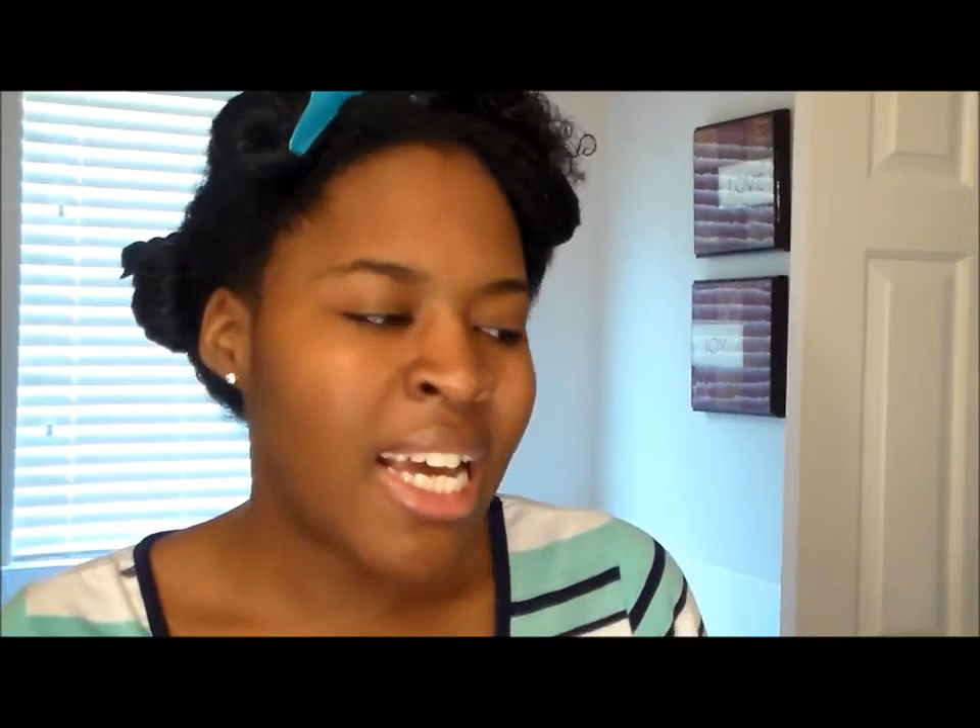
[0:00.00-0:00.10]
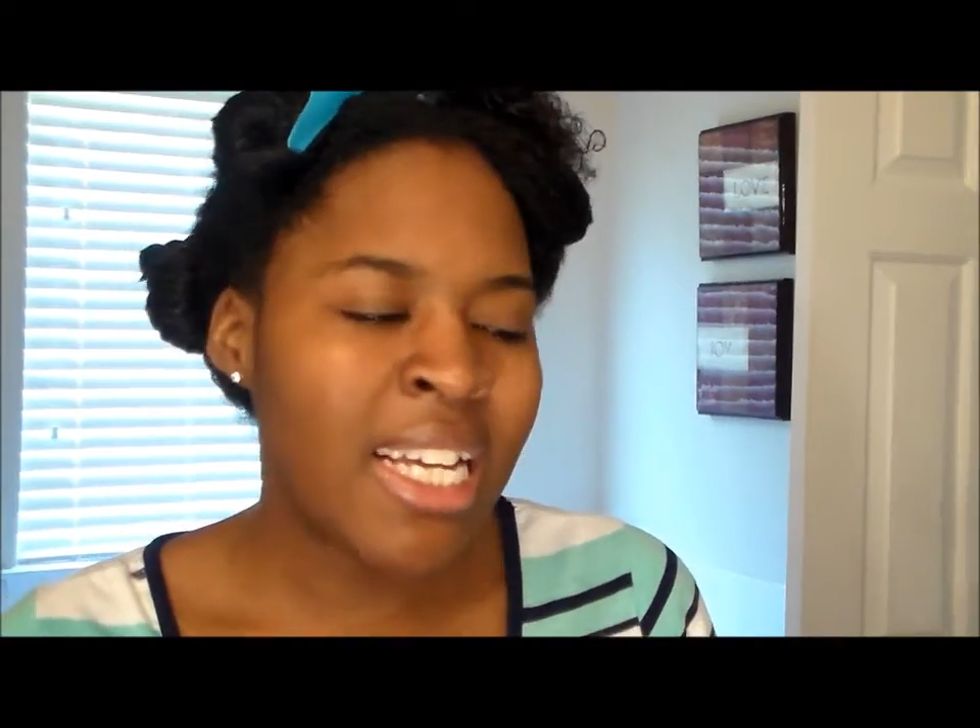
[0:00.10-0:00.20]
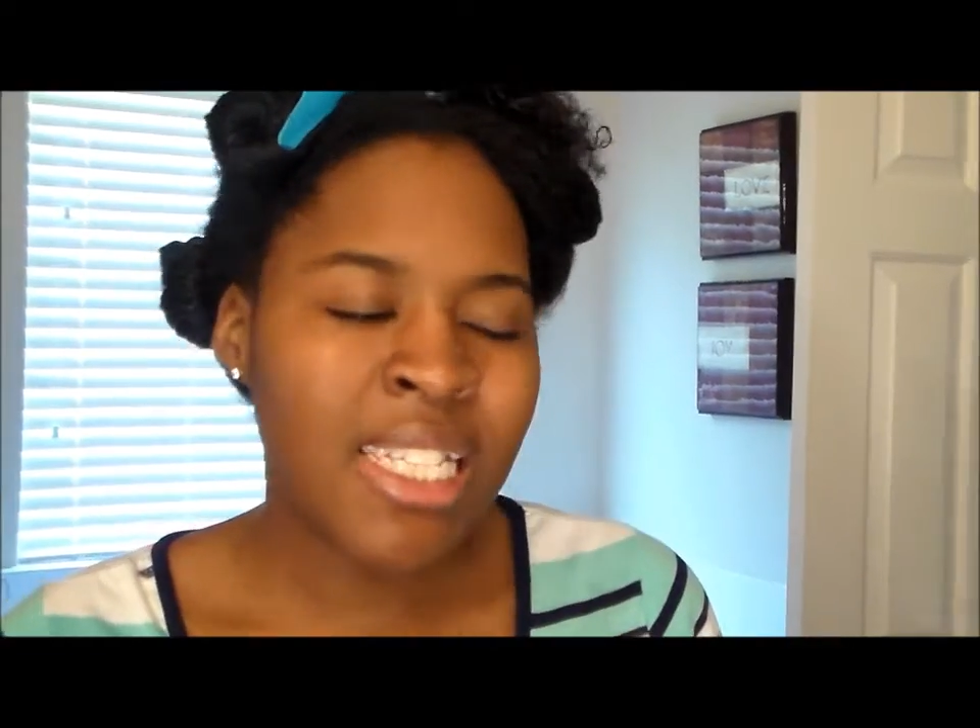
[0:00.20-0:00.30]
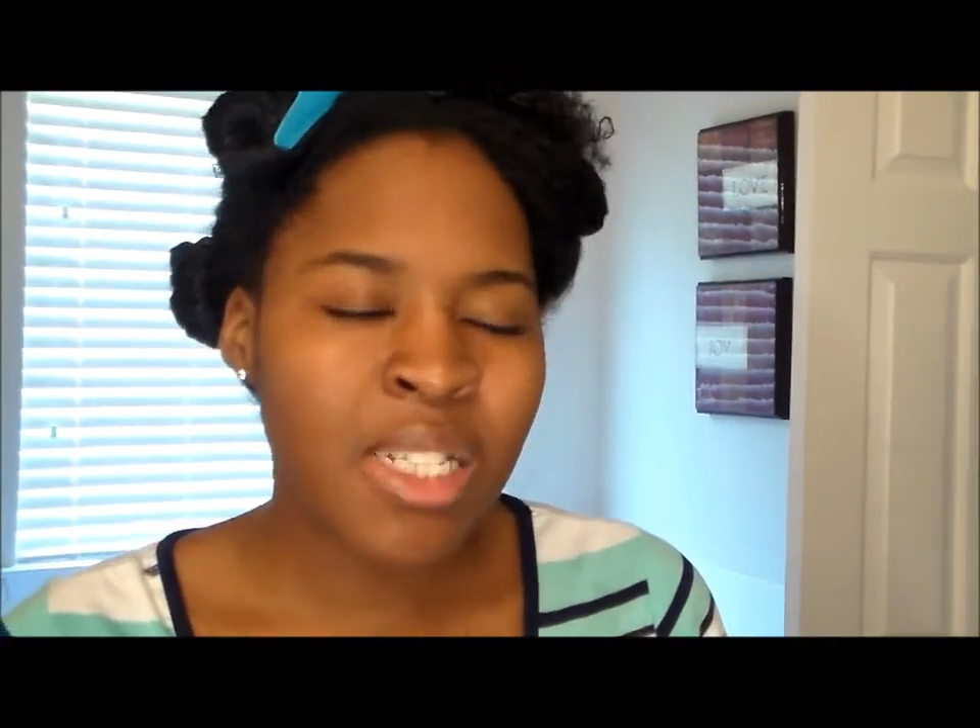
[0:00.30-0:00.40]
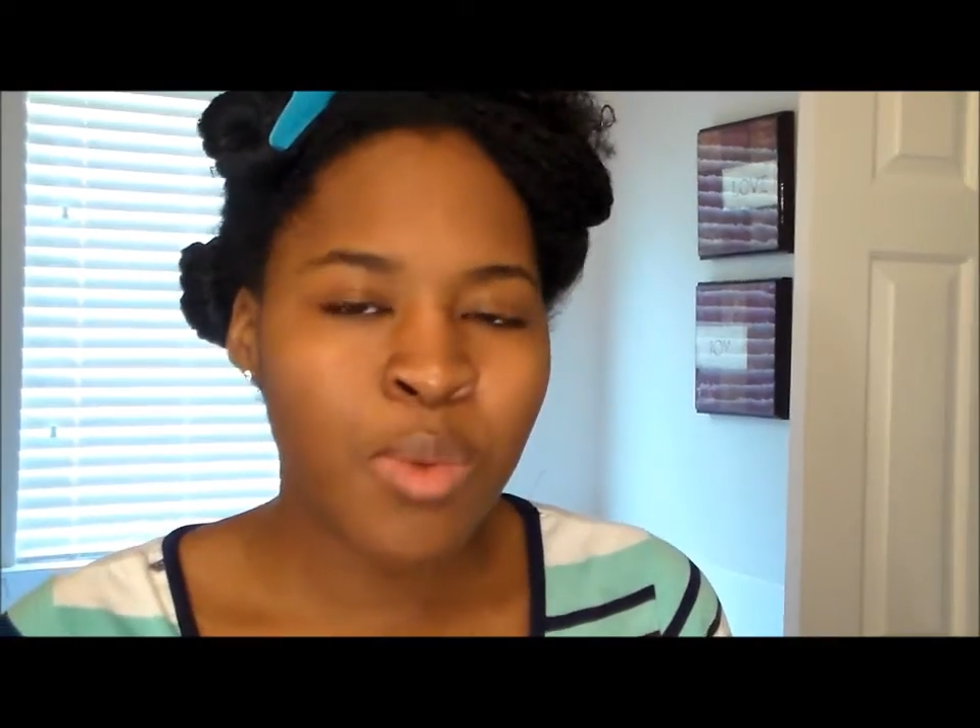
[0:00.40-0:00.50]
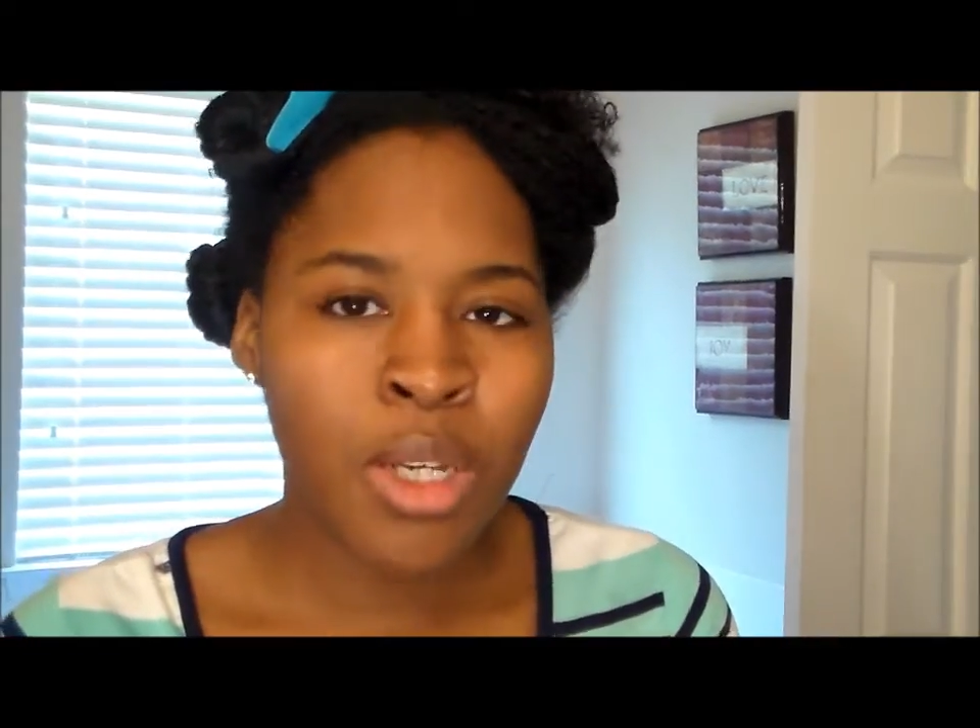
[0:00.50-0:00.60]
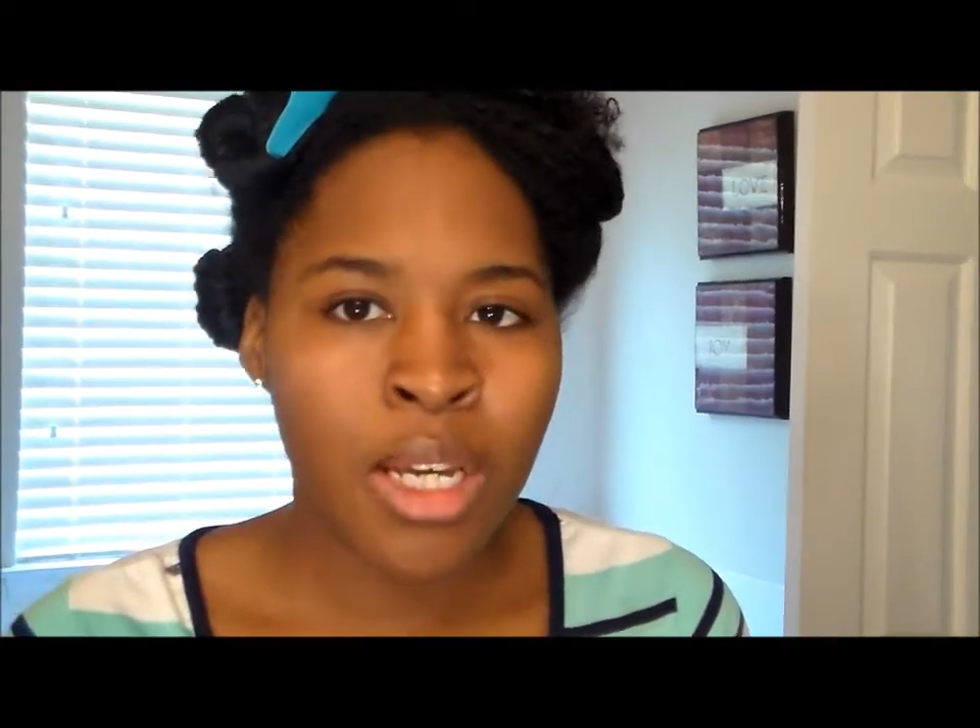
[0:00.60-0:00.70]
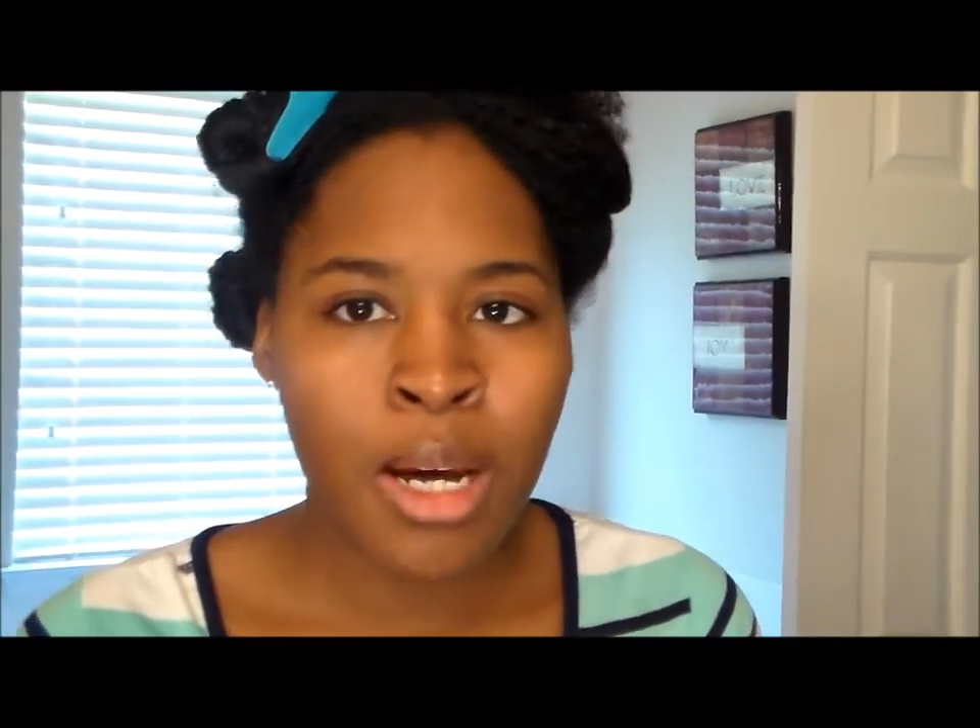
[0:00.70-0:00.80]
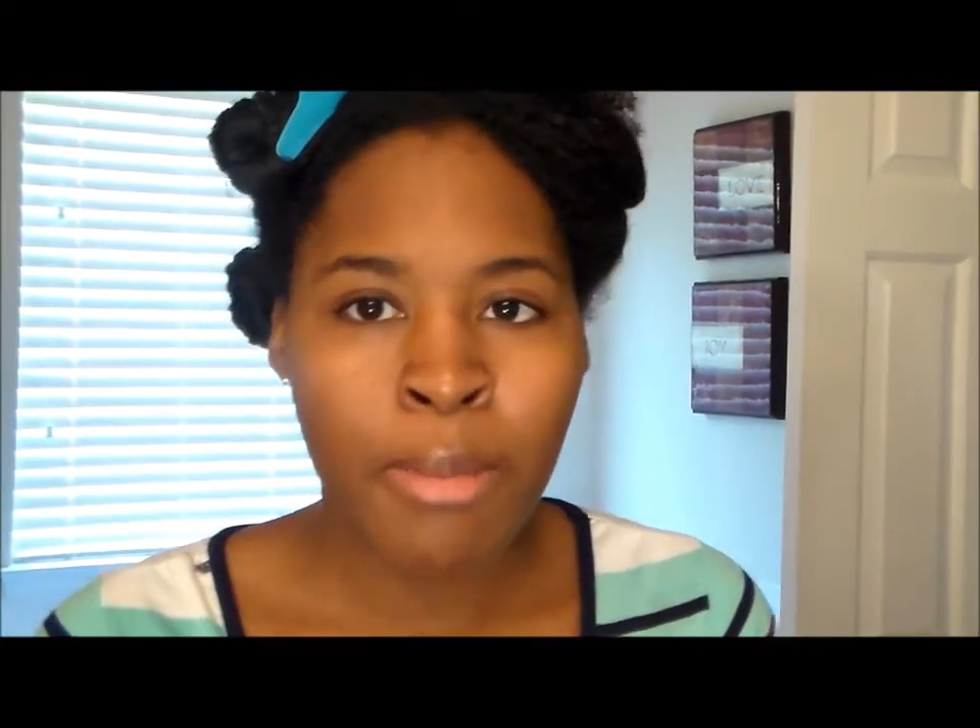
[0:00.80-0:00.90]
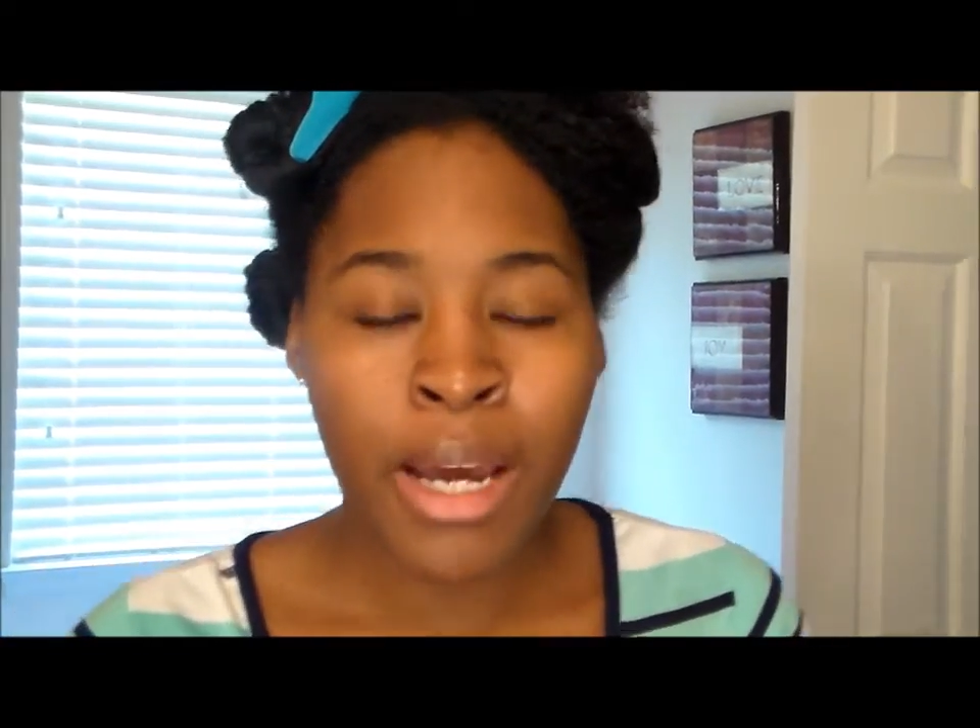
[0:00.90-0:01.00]
it just
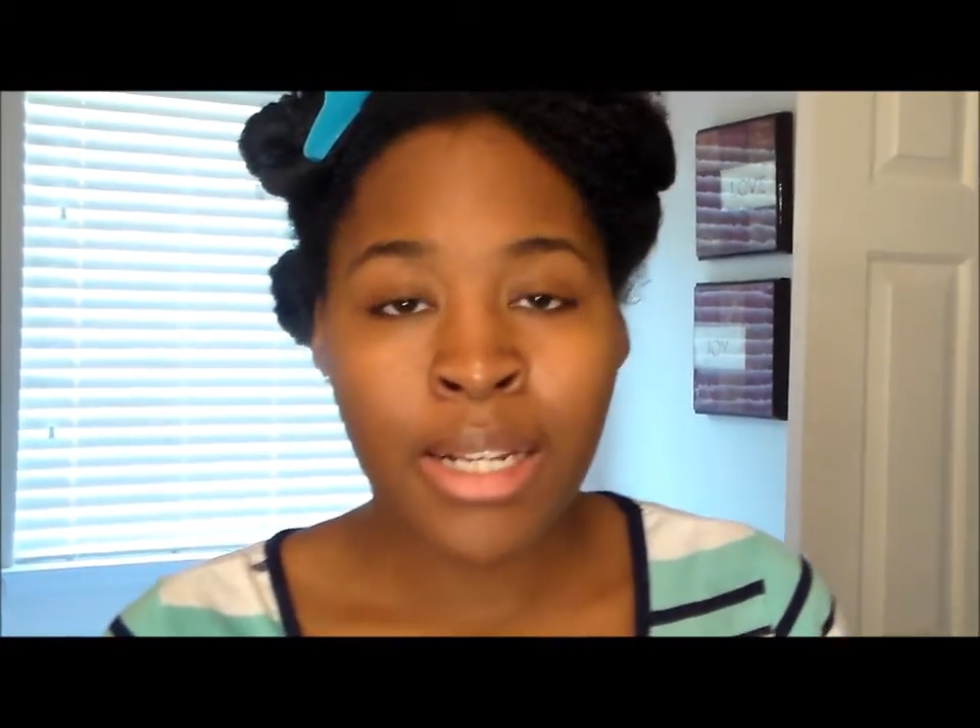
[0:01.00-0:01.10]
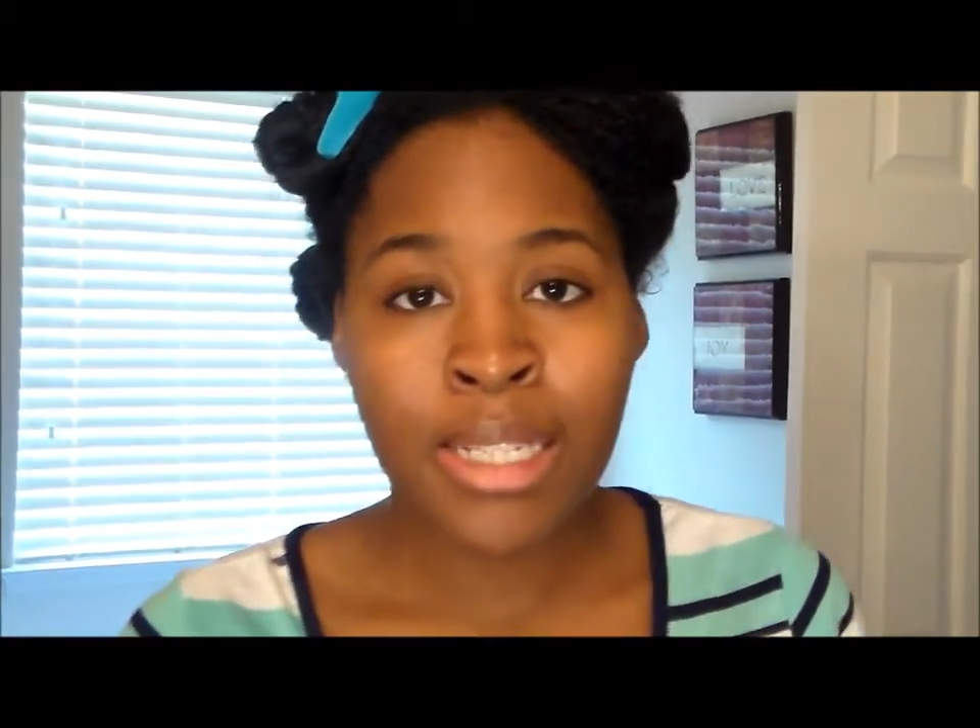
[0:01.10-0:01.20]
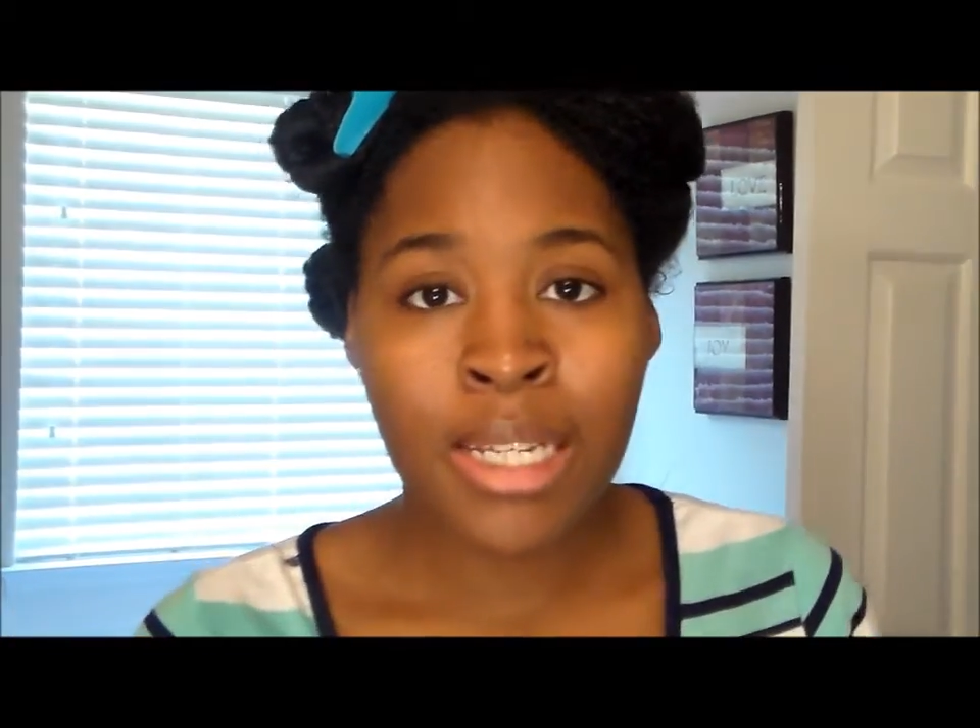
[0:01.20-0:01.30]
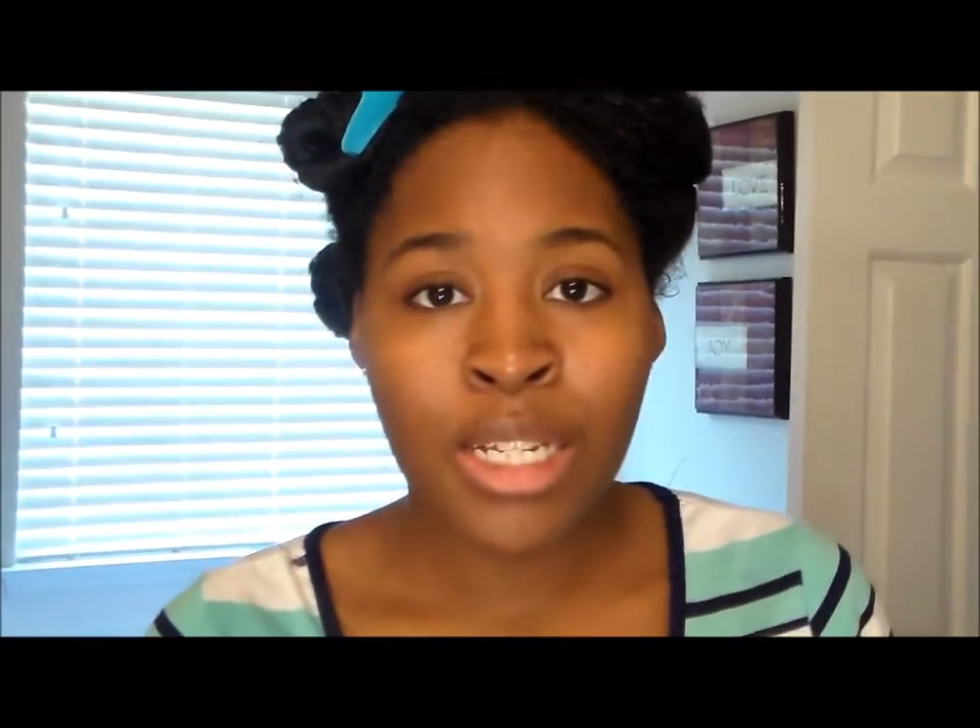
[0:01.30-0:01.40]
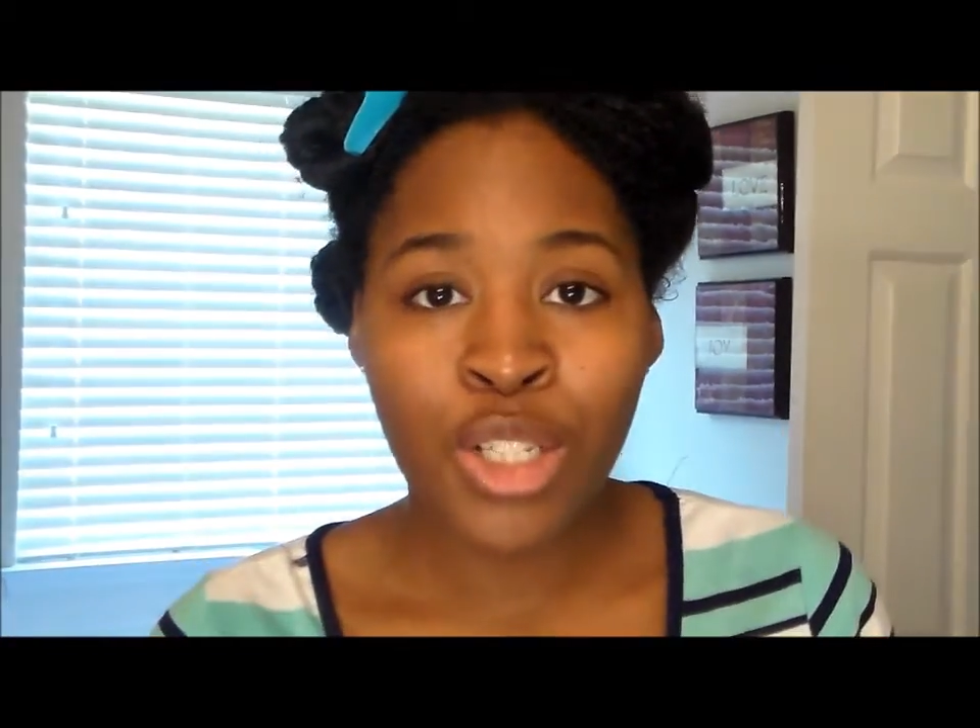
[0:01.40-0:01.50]
wouldn't come out as good.